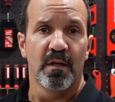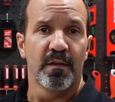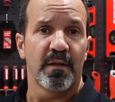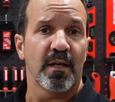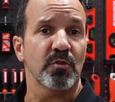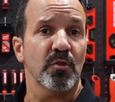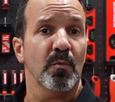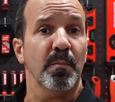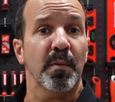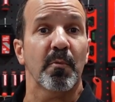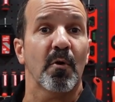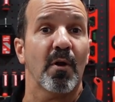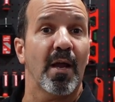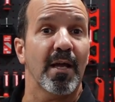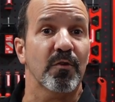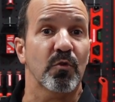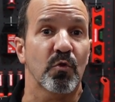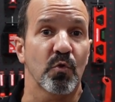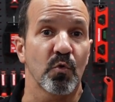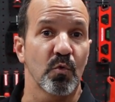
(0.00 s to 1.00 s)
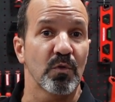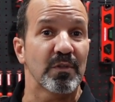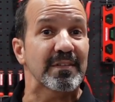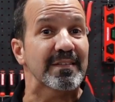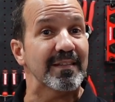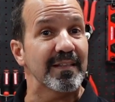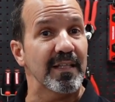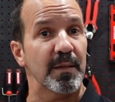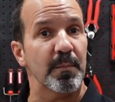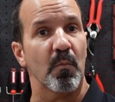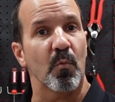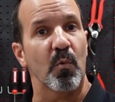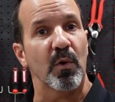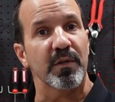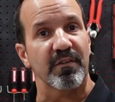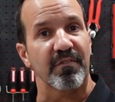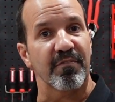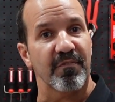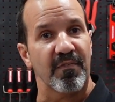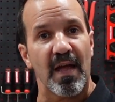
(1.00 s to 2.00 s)
Now, some people like to sleep with
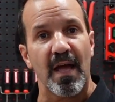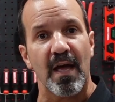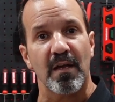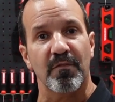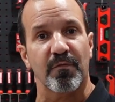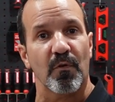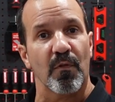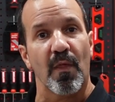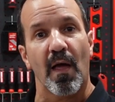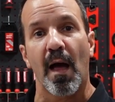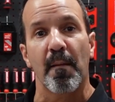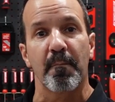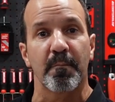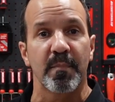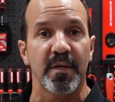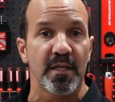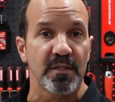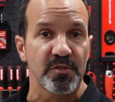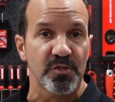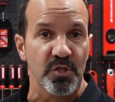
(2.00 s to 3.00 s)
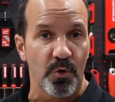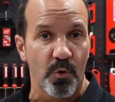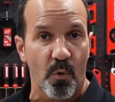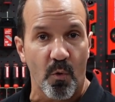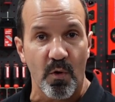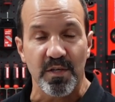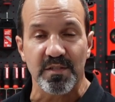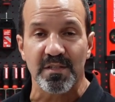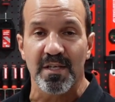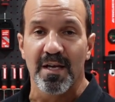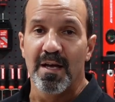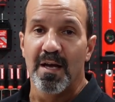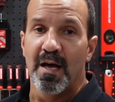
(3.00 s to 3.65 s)
a fan for the ambient noise.